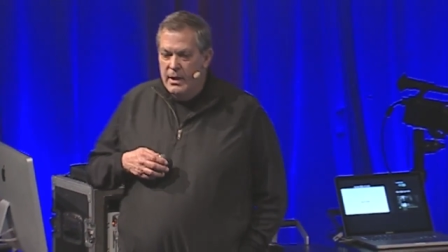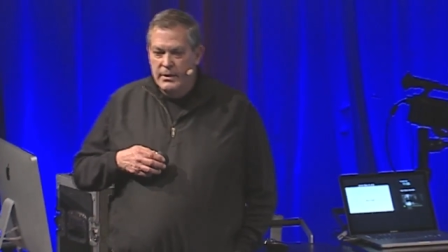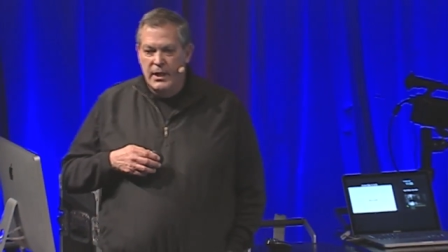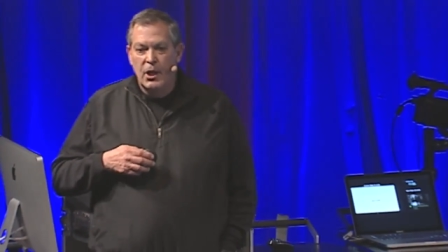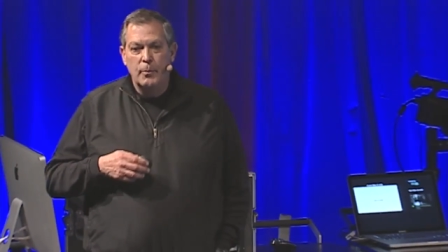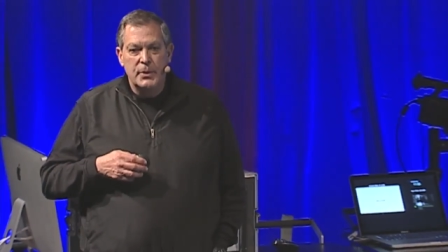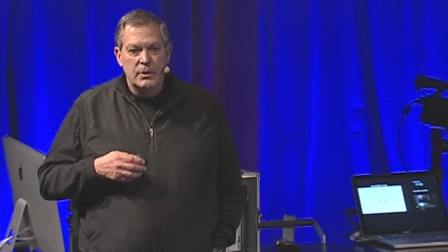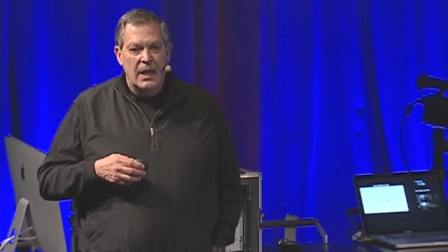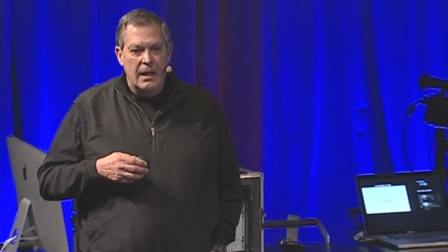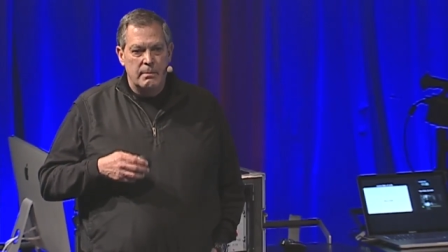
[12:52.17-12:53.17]
to help you
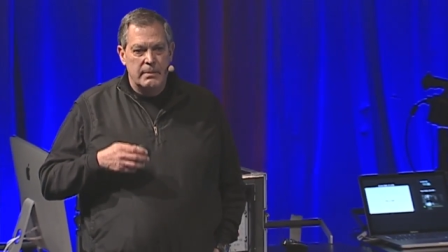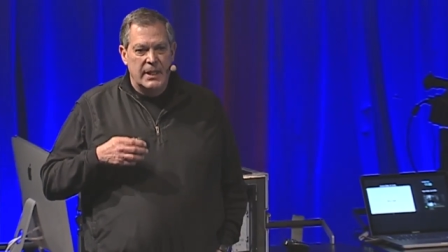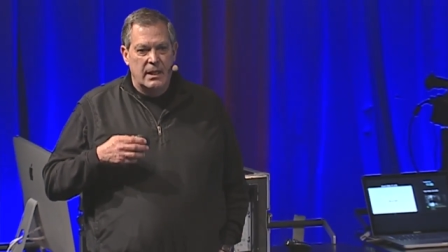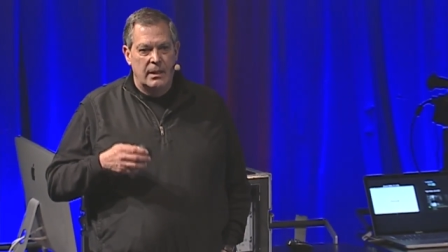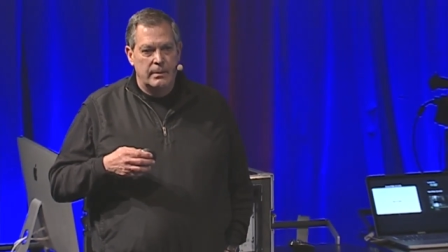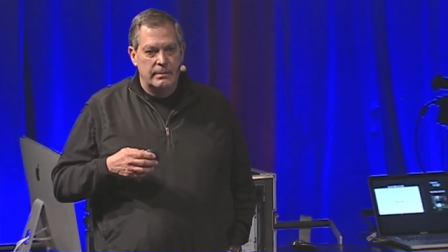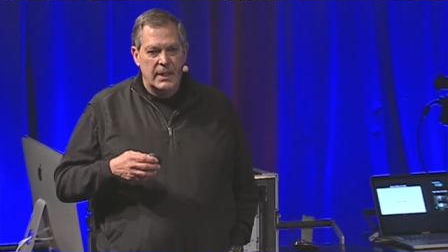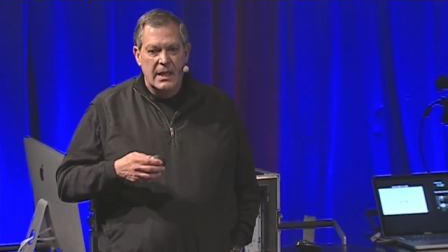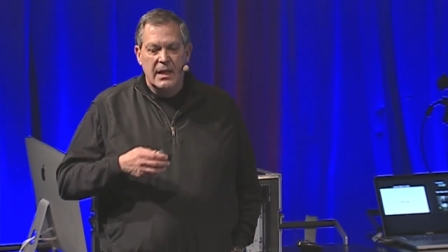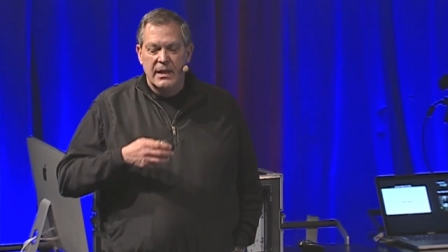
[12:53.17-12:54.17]
not become
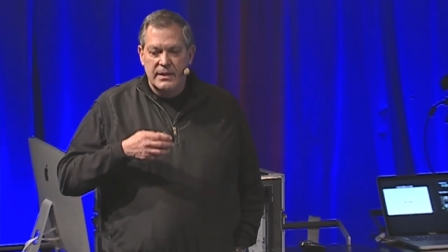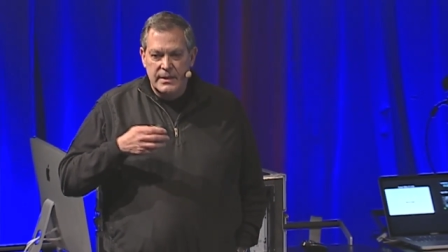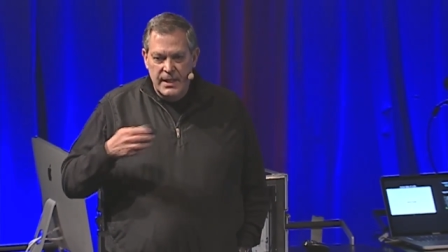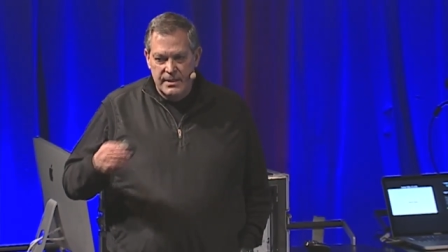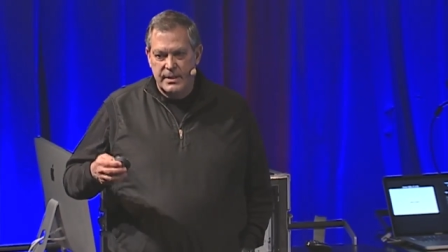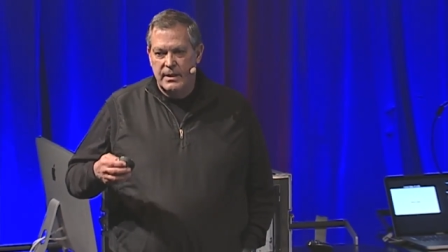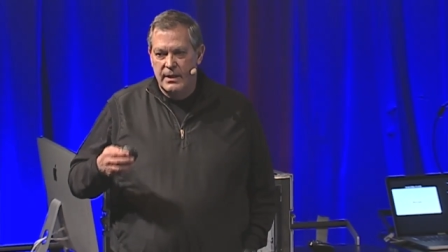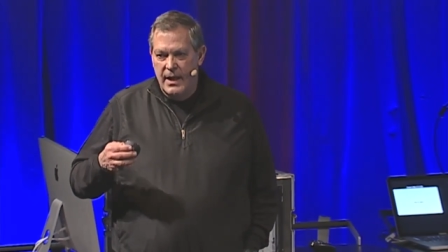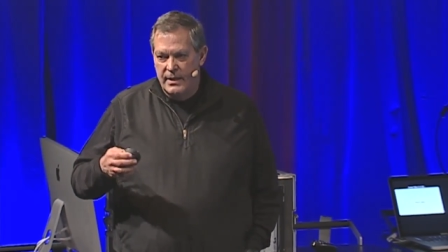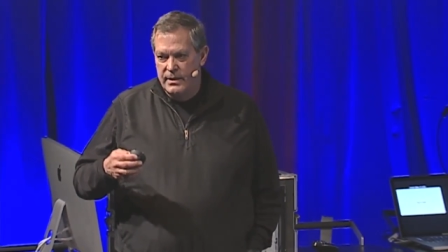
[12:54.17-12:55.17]

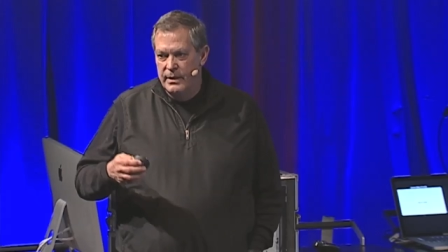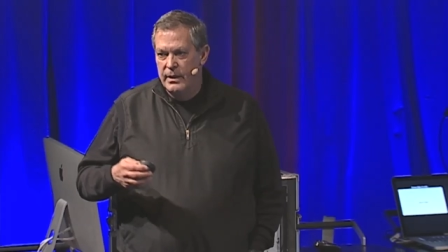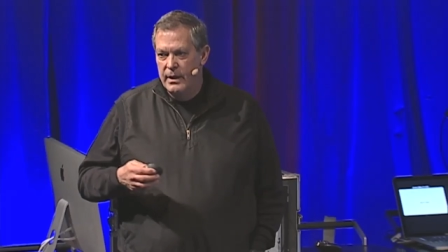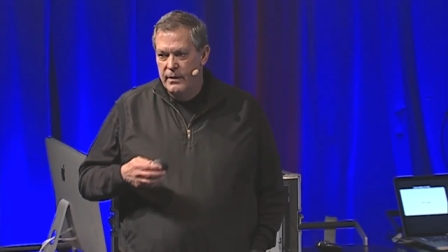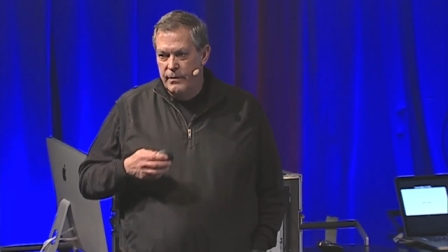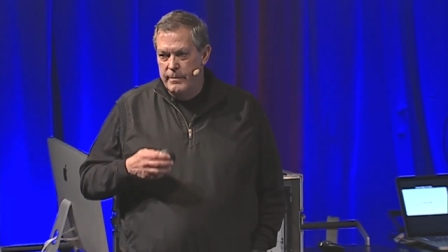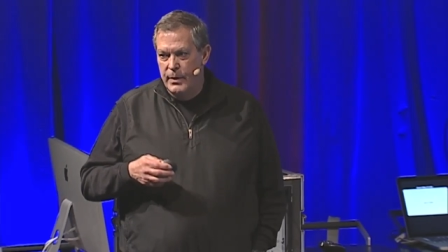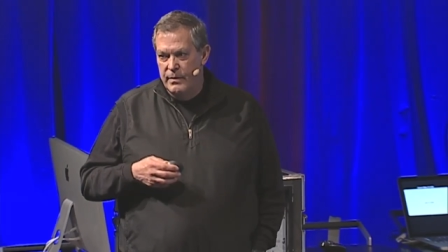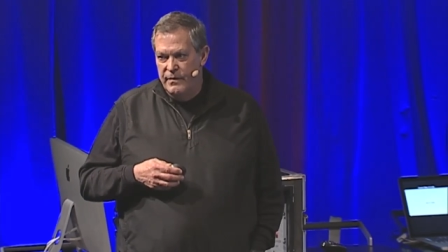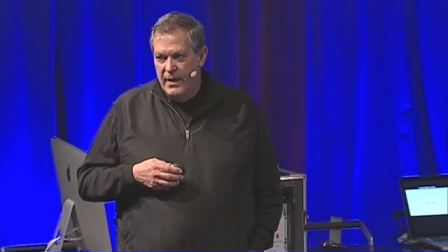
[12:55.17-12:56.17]
disconnected from your
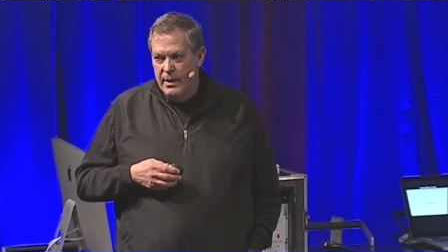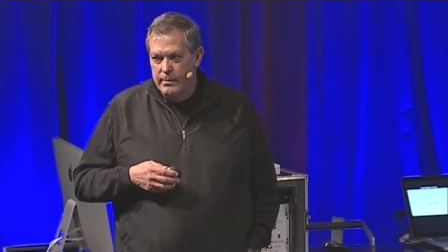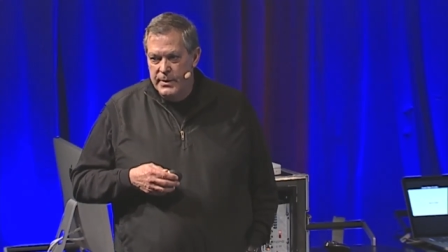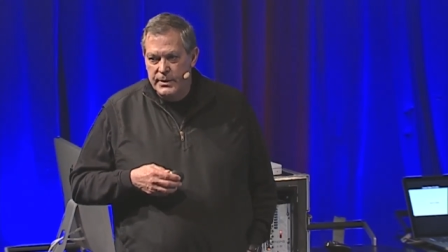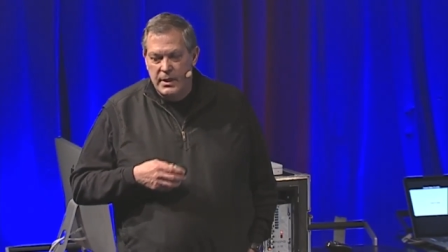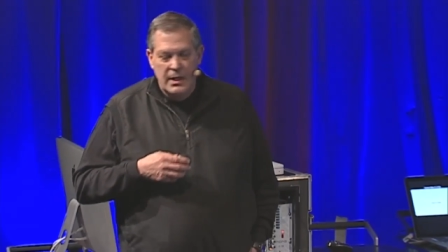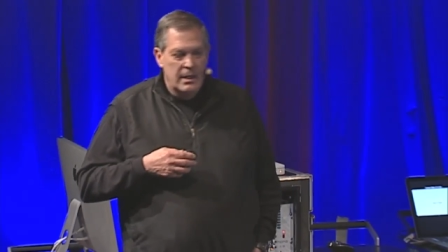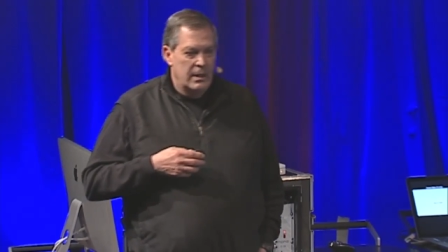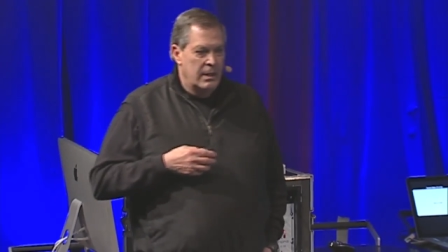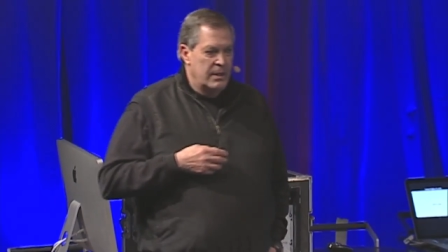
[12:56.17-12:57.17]
environment,
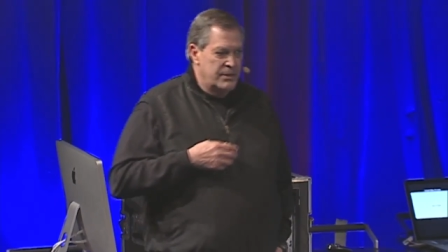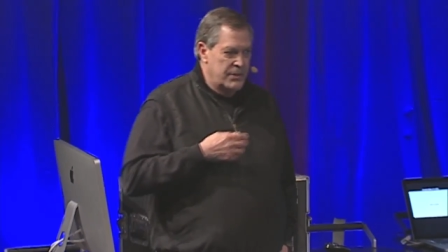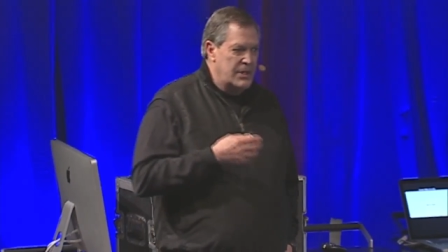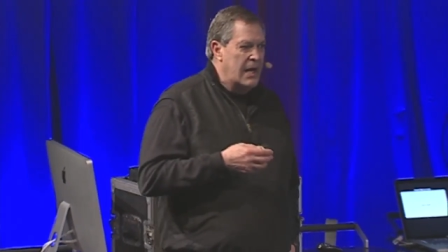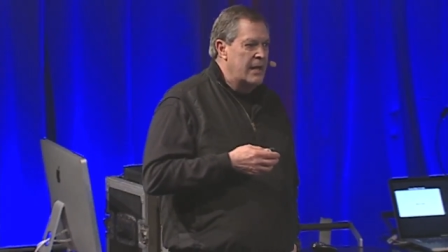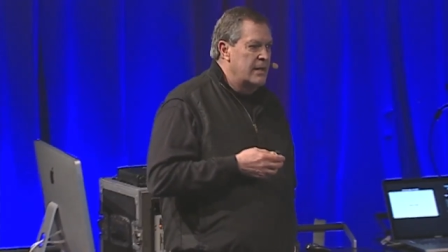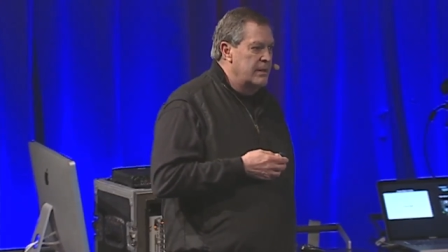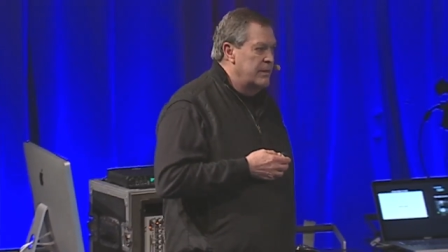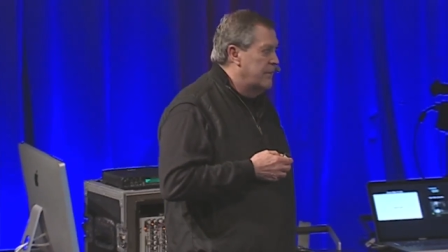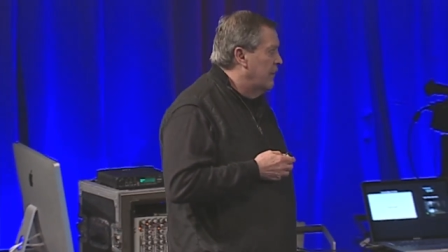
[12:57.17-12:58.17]
society,
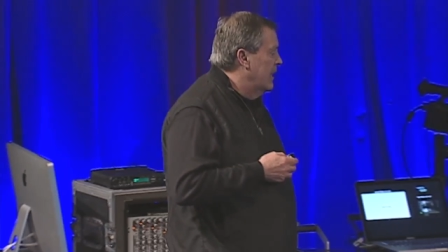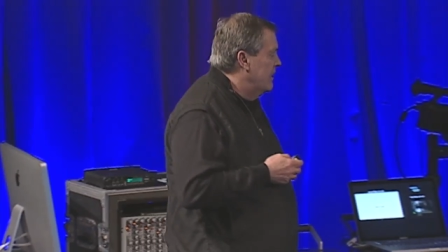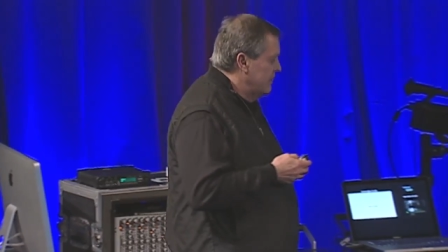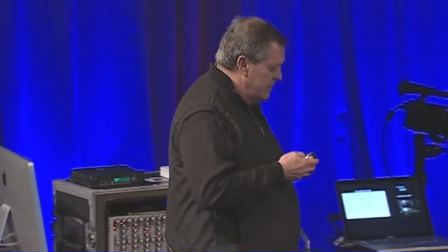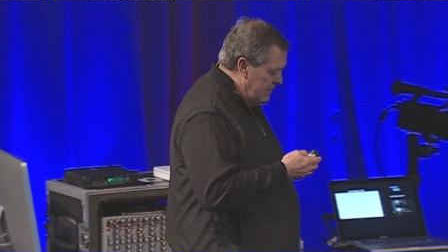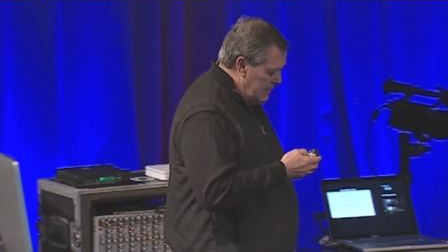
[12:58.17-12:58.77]
and your friends.